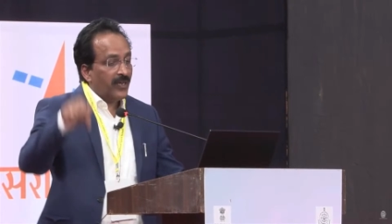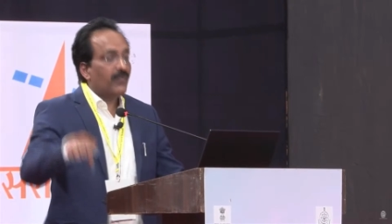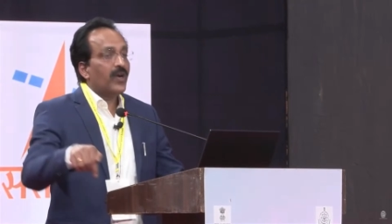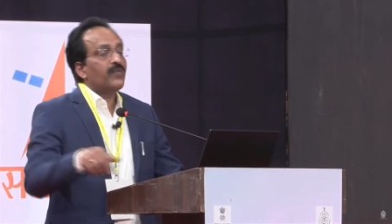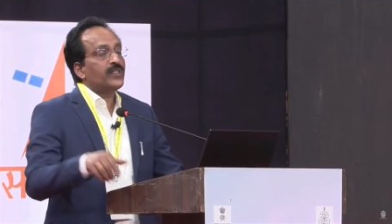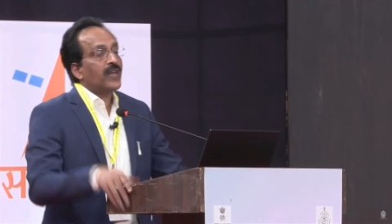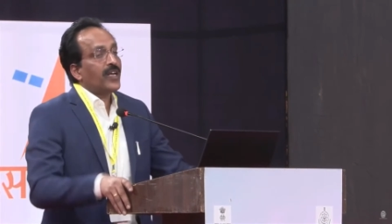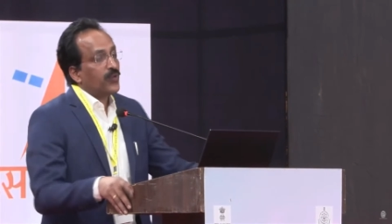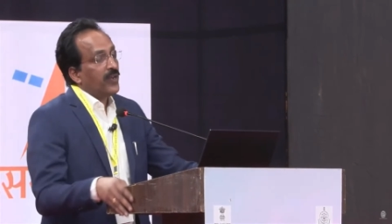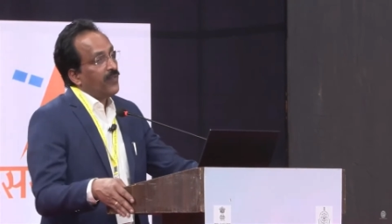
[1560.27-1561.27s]
the one which
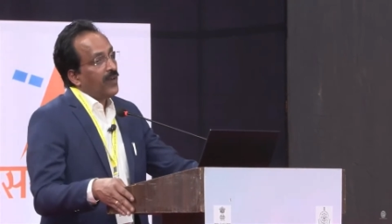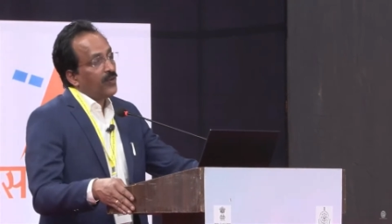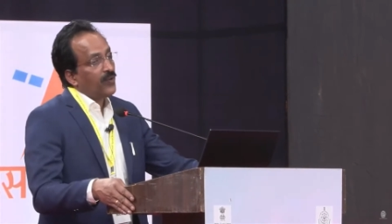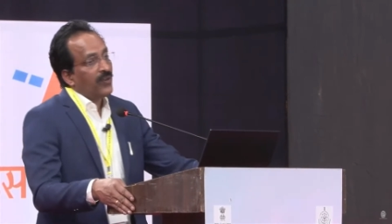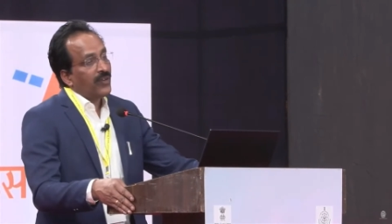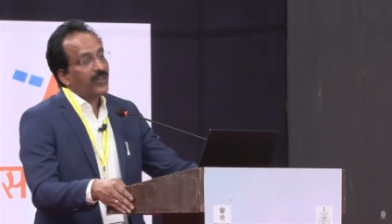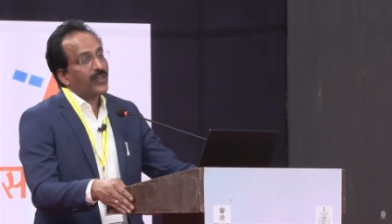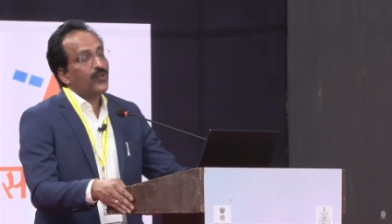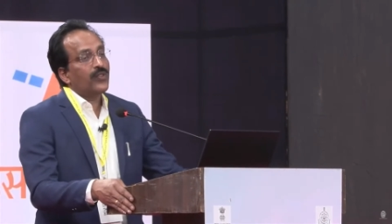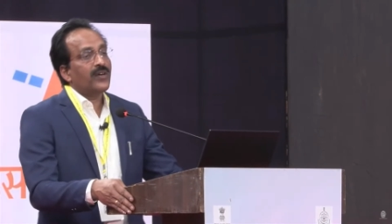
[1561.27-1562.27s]
actually want to
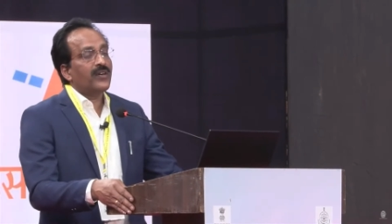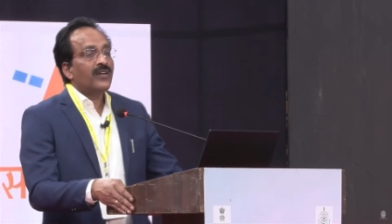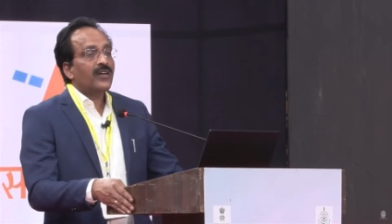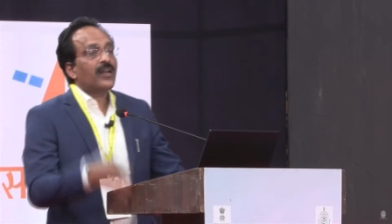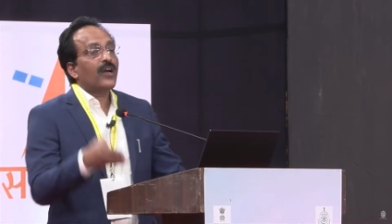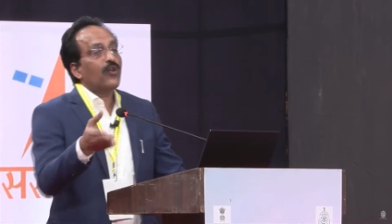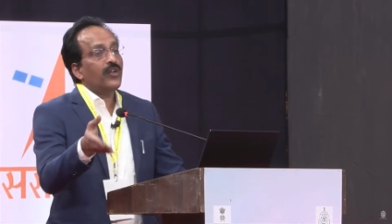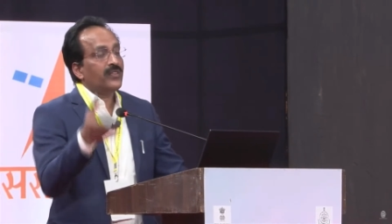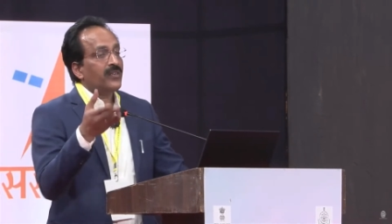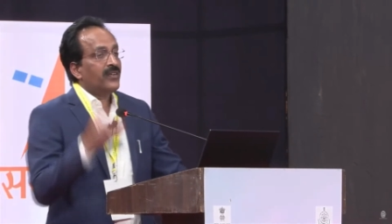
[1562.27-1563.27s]
get into the
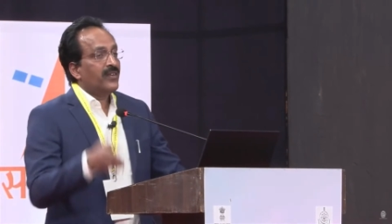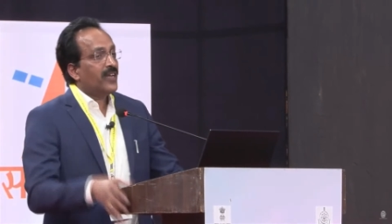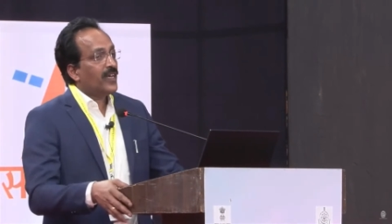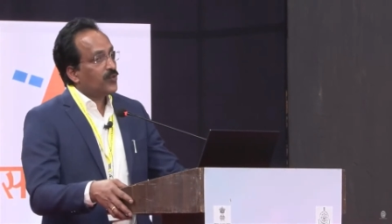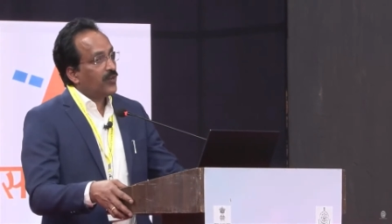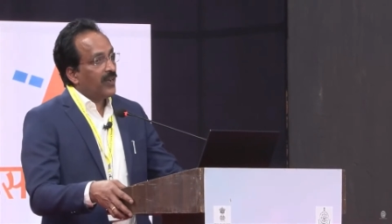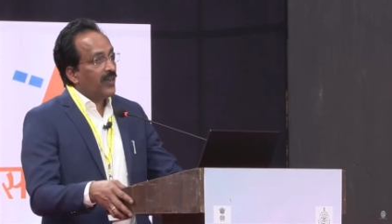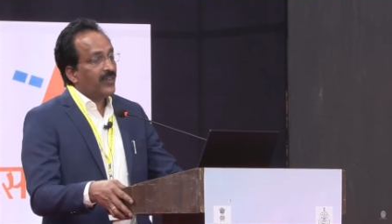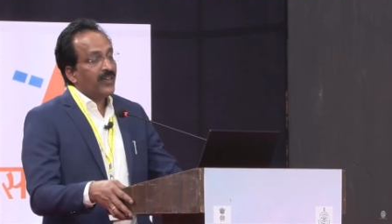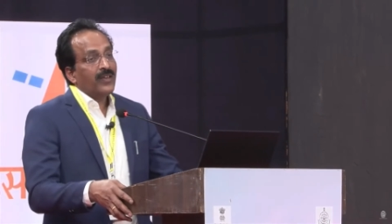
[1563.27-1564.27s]
regolith, it has to
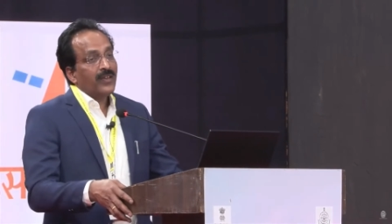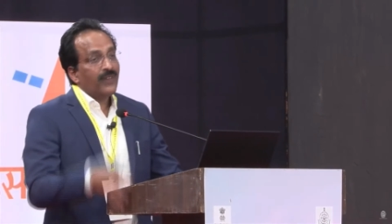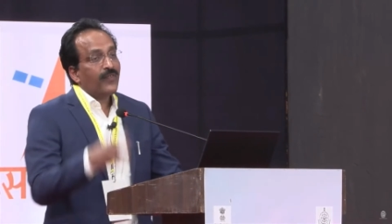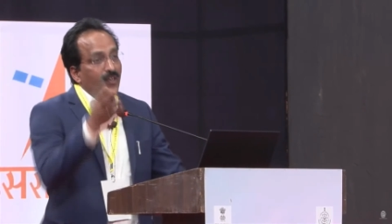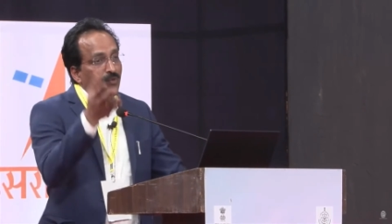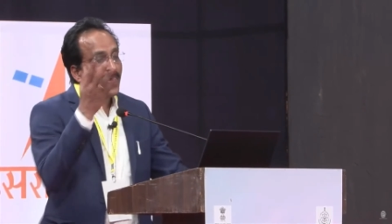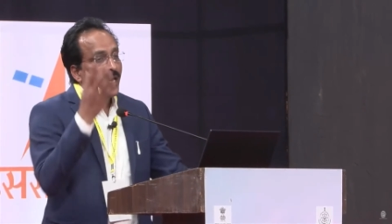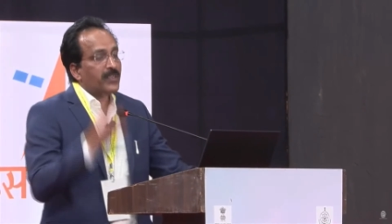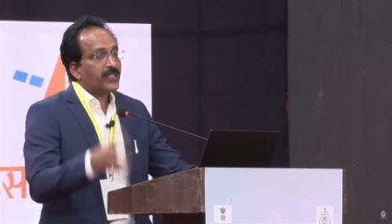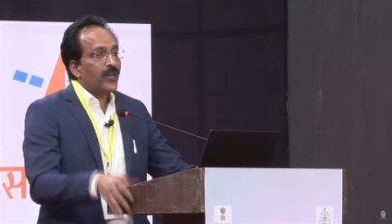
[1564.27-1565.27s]
drill it. In fact,
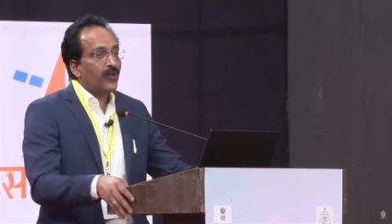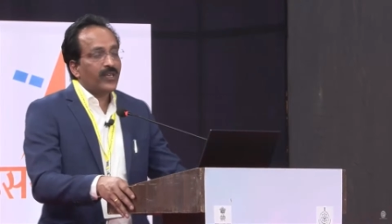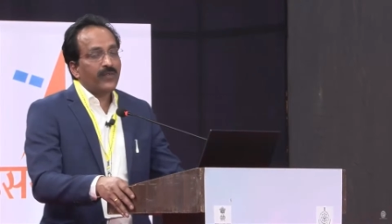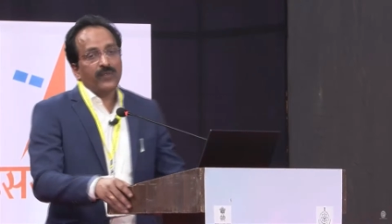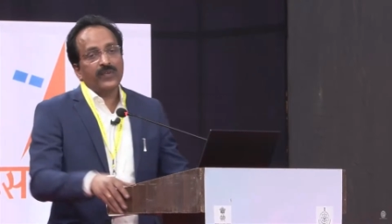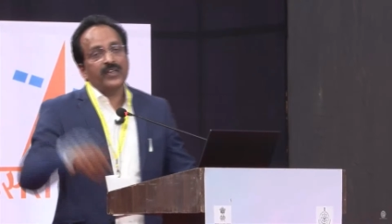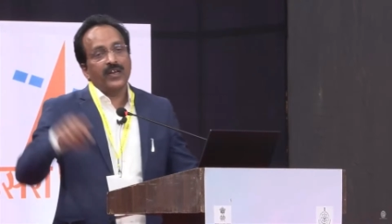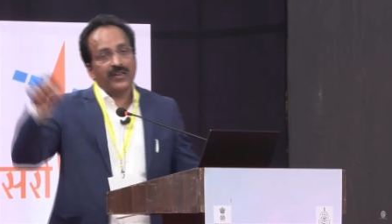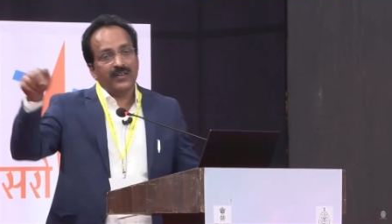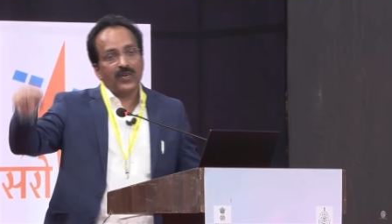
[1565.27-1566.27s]
I must tell you that when we
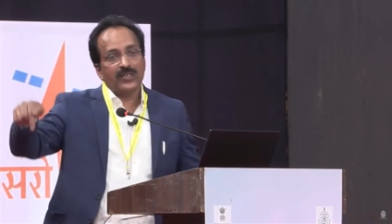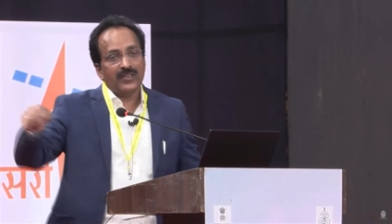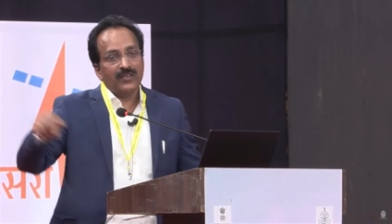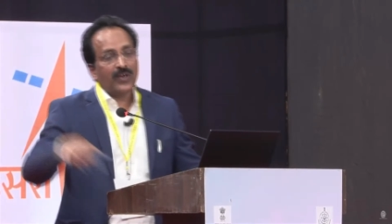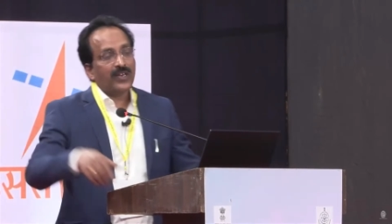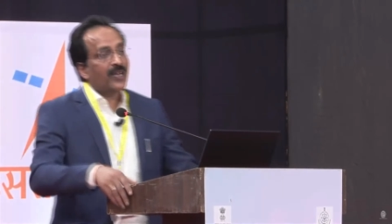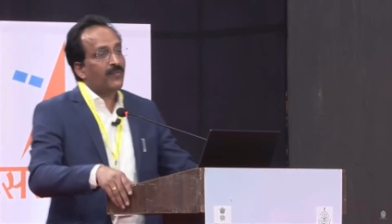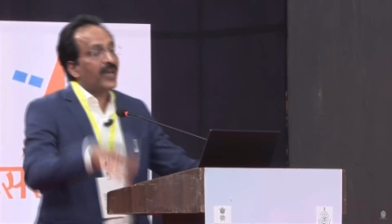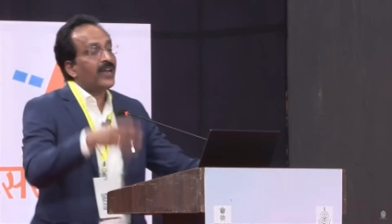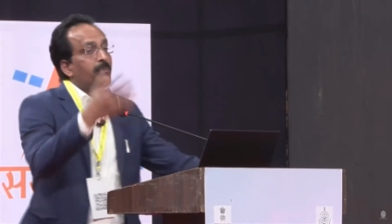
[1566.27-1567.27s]
drilled one
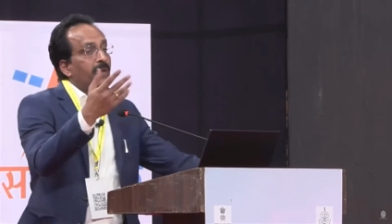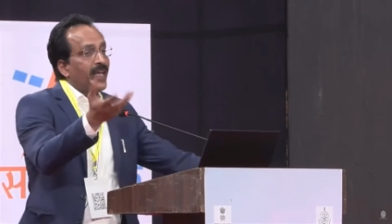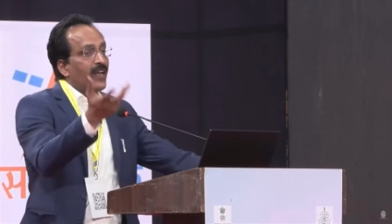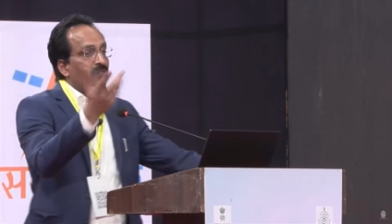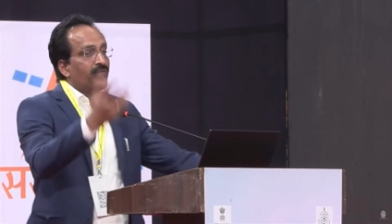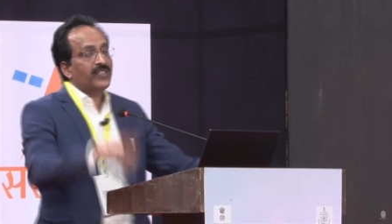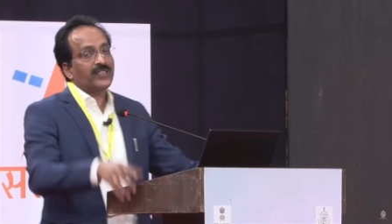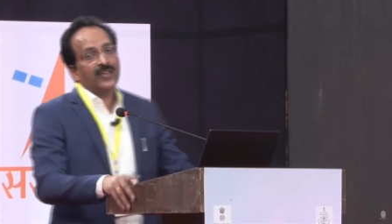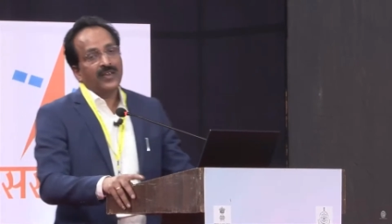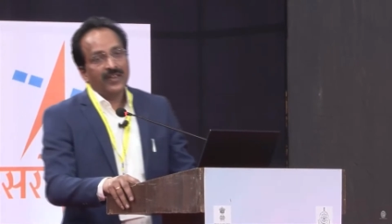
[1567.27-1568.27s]
time, we had a break of
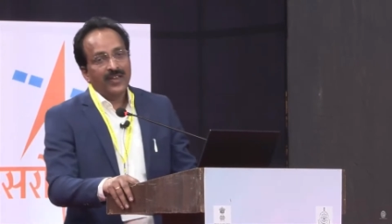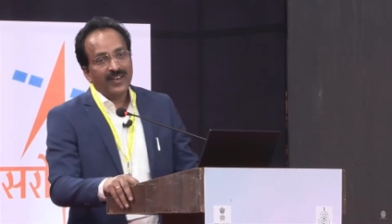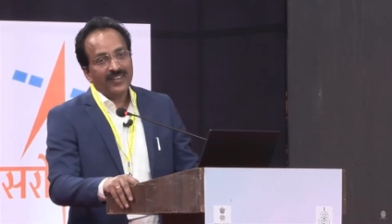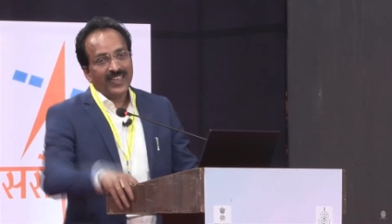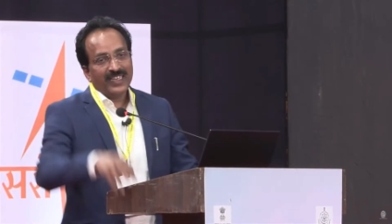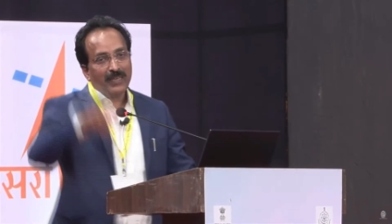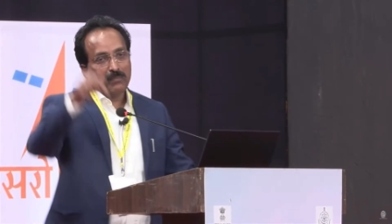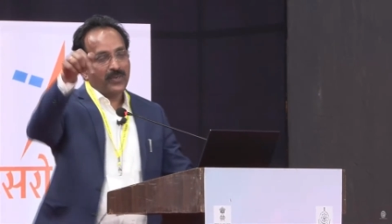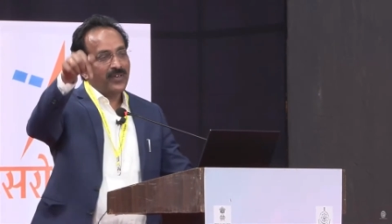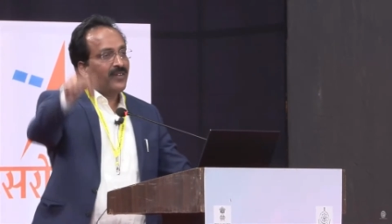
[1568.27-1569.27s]
this, that
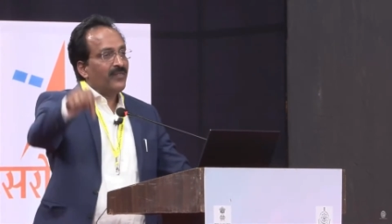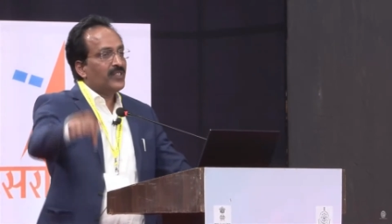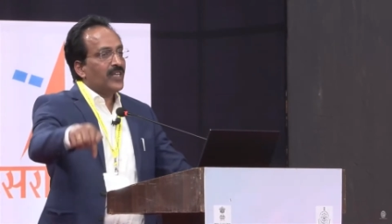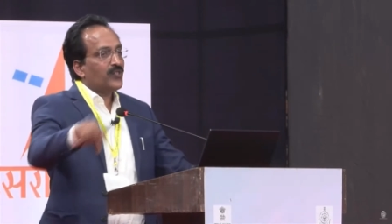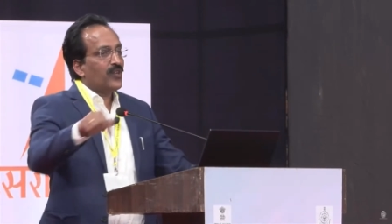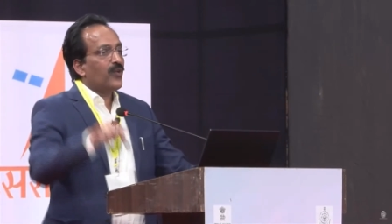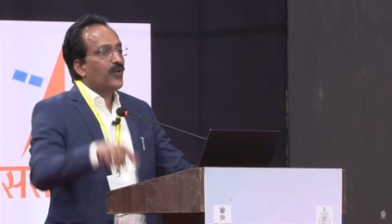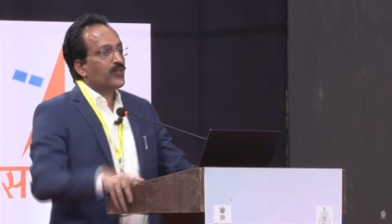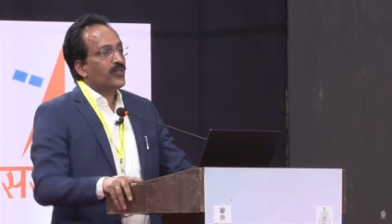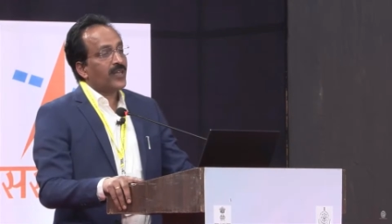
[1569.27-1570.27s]
tip, which actually
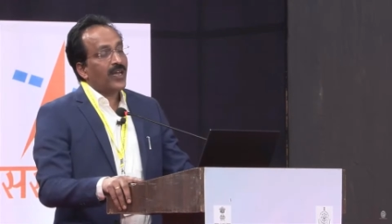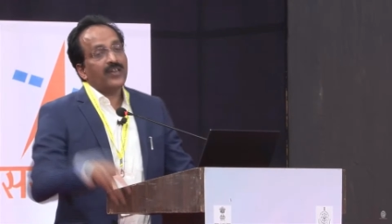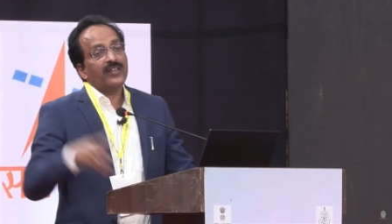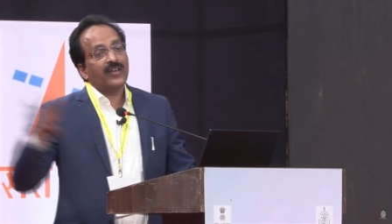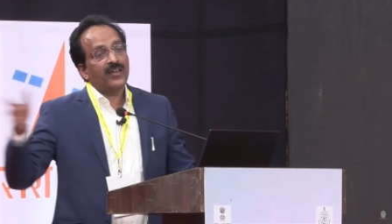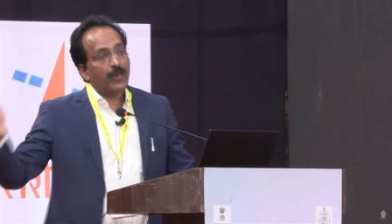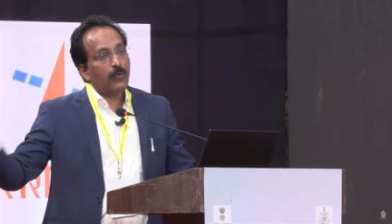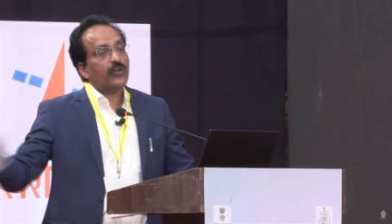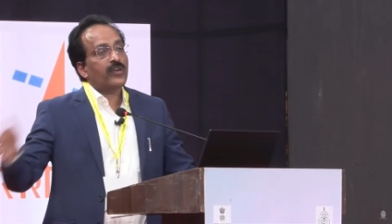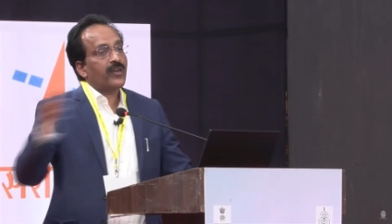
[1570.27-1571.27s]
goes to sand in the
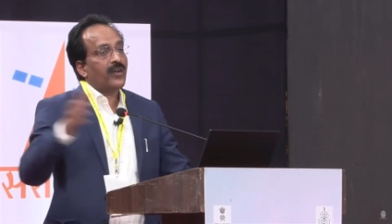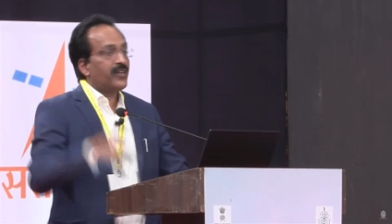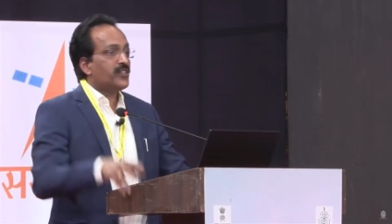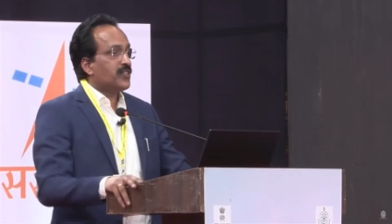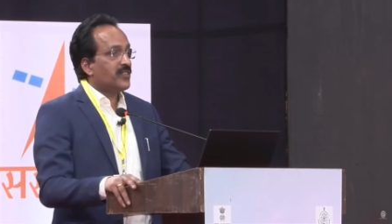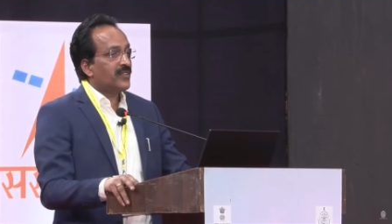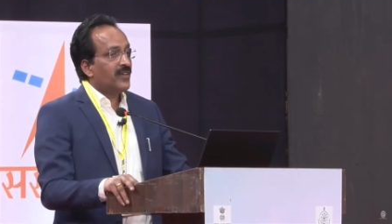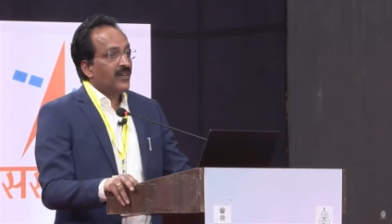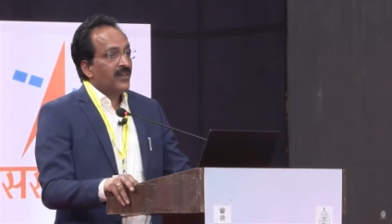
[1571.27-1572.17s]
laboratory conditions.